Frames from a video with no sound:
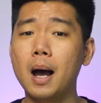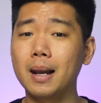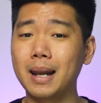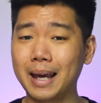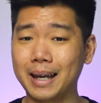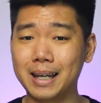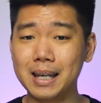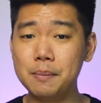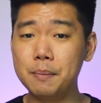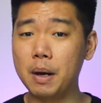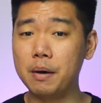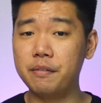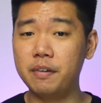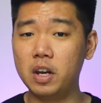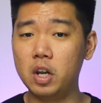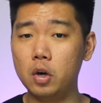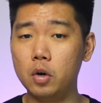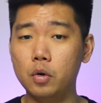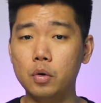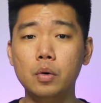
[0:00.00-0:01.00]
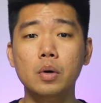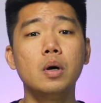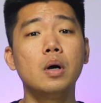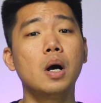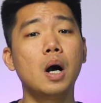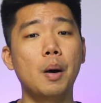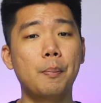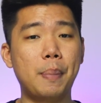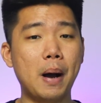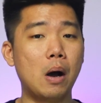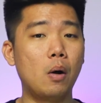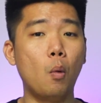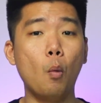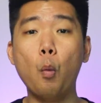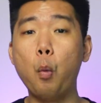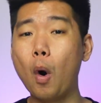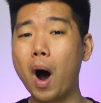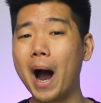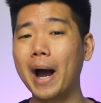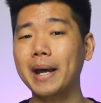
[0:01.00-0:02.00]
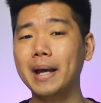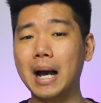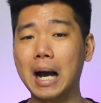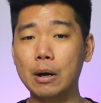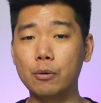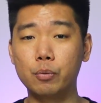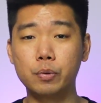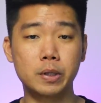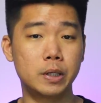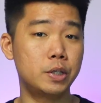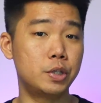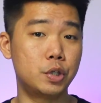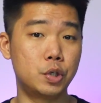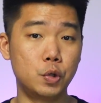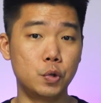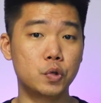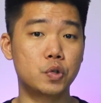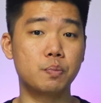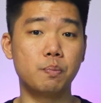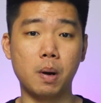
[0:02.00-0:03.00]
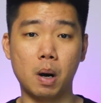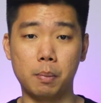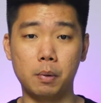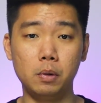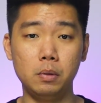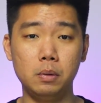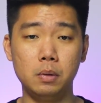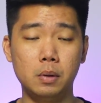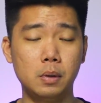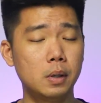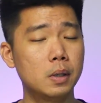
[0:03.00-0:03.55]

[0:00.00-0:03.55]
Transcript: Like in my video about why I wouldn't use Bubble,